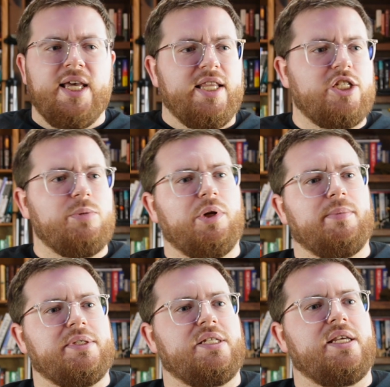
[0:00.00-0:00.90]
Then she put up
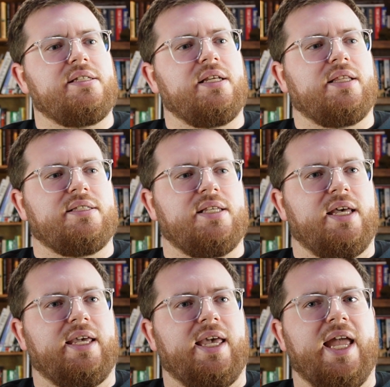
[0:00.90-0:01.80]
a statistic that's
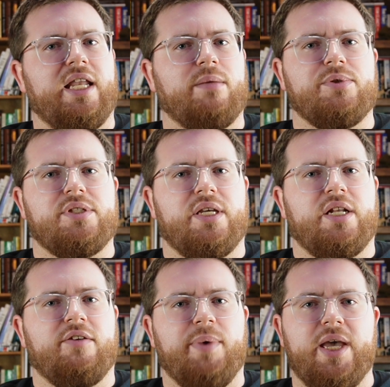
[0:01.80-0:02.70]
like 80%
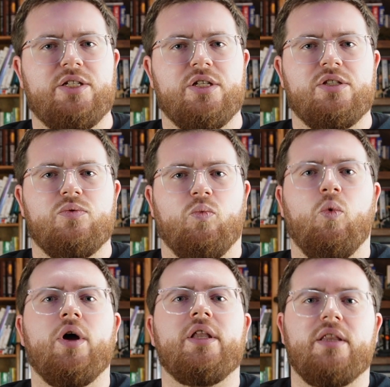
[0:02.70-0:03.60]
of patients want